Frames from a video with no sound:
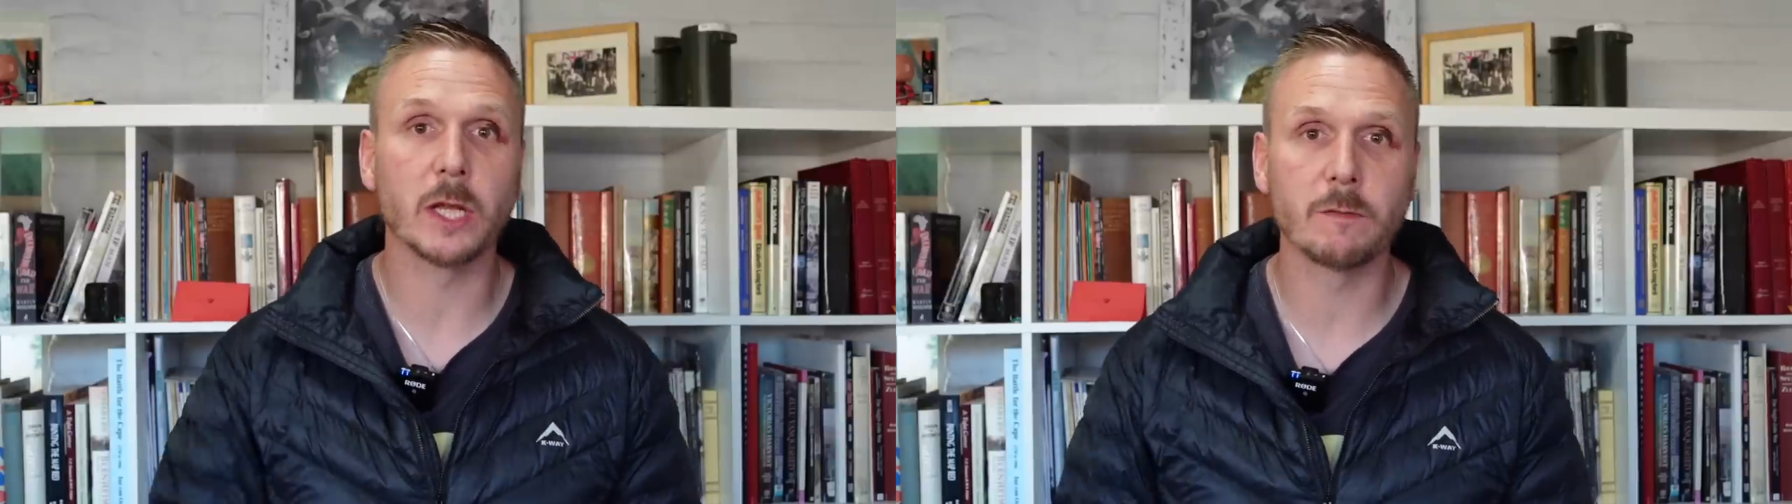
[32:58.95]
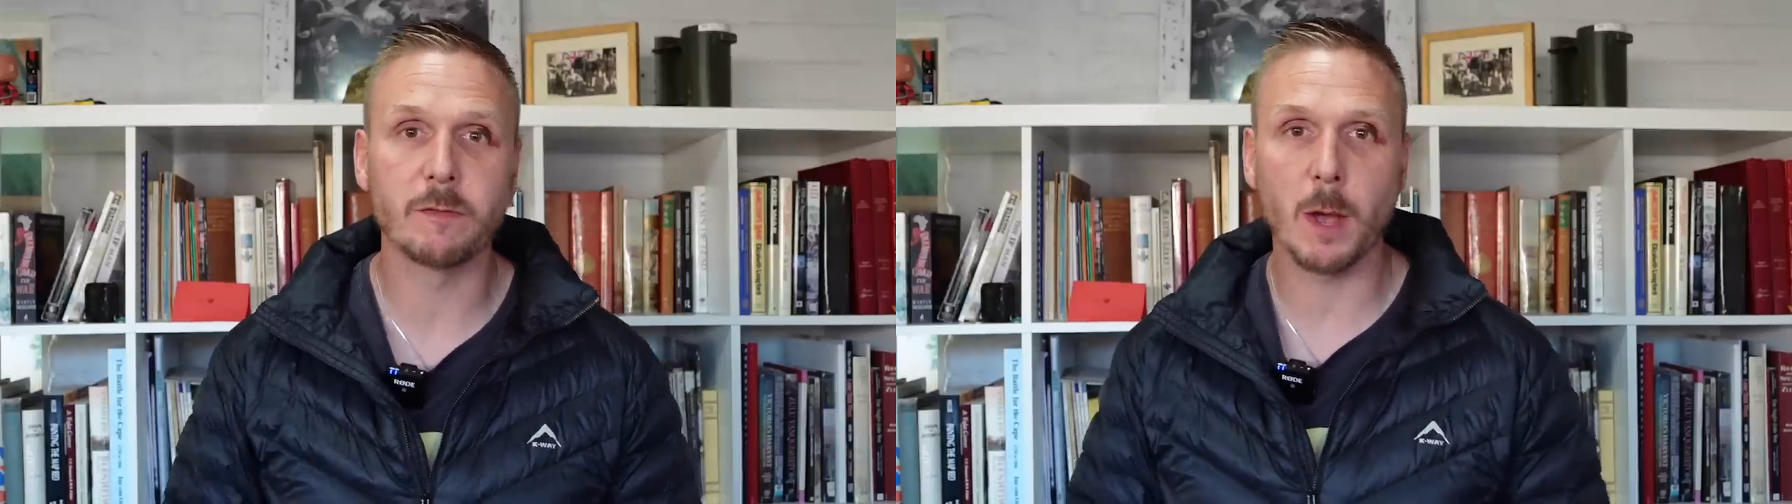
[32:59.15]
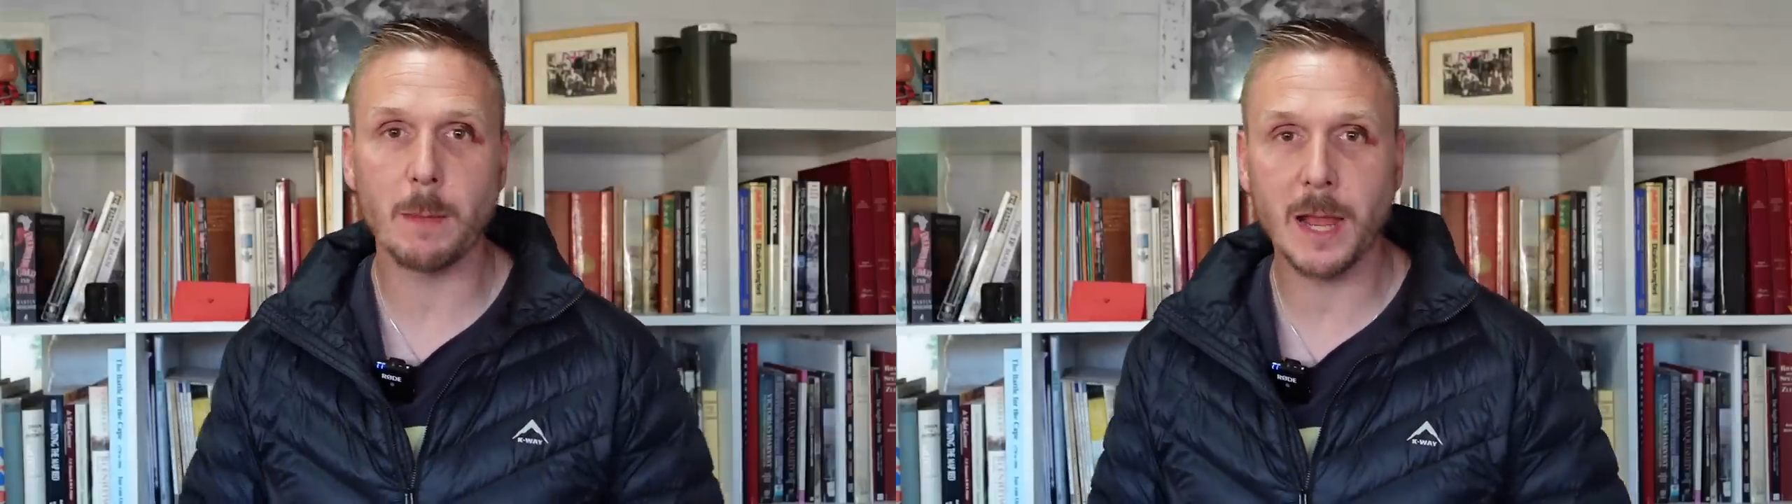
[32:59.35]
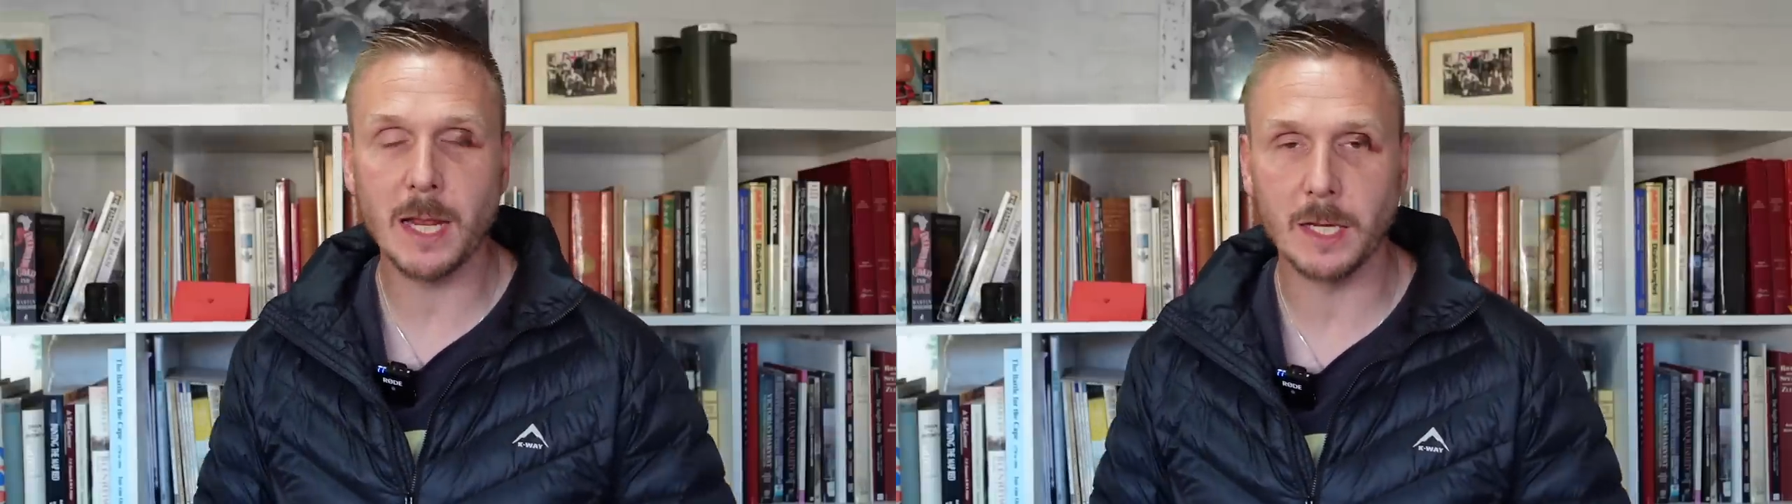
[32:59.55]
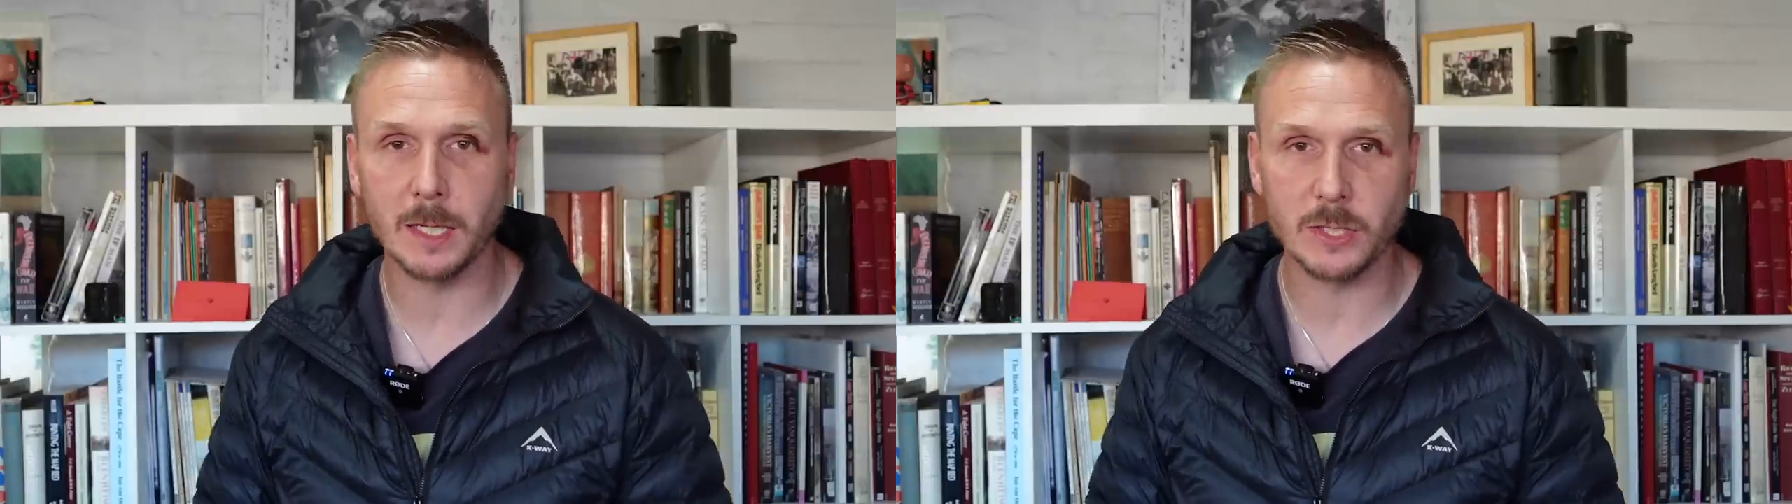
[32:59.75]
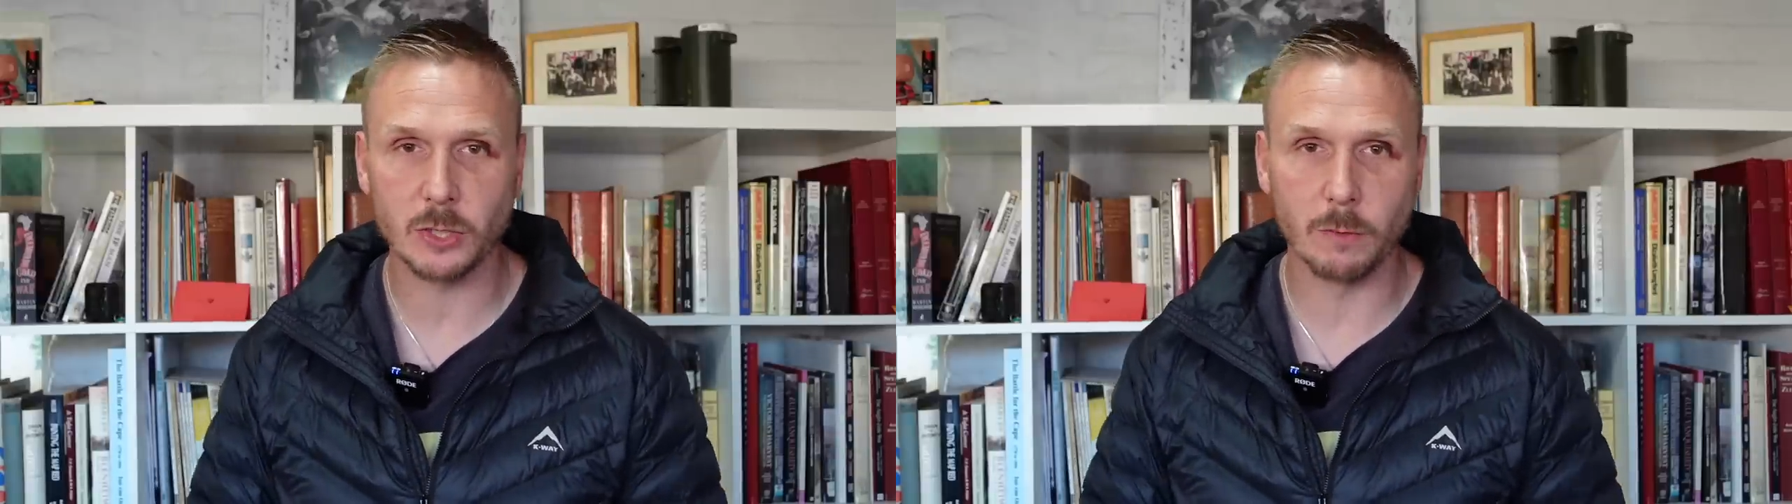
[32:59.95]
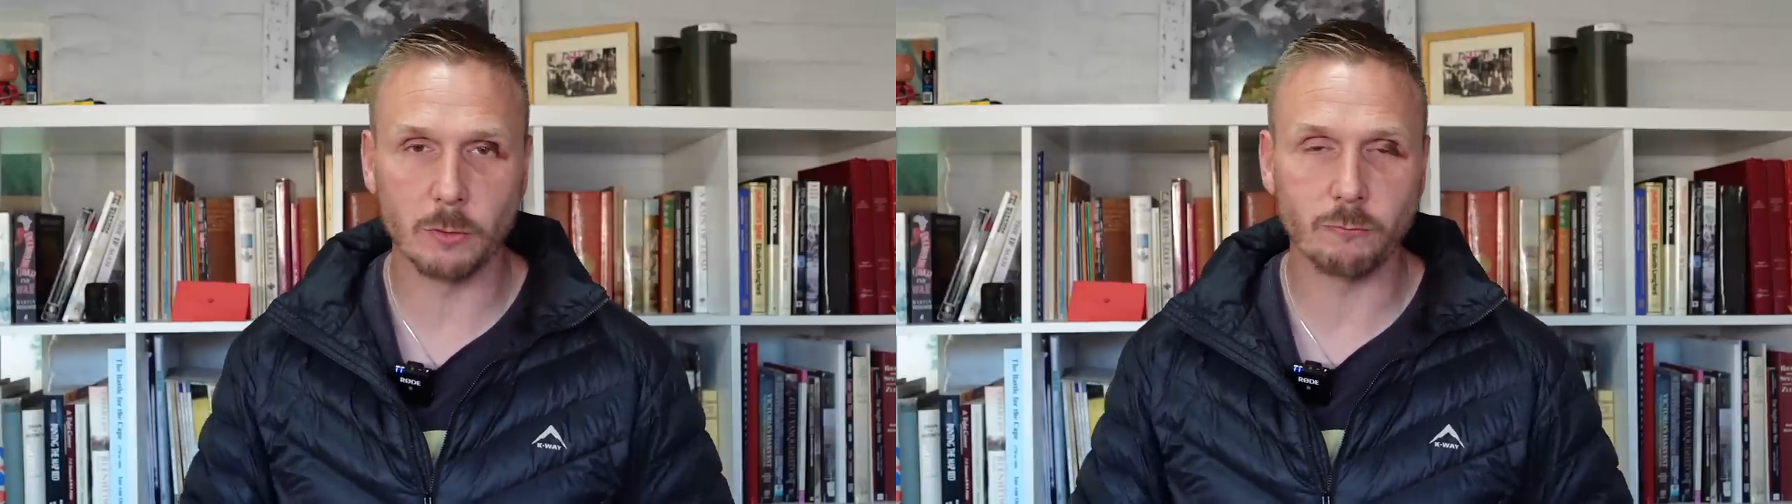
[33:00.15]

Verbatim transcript: up for my mailing list over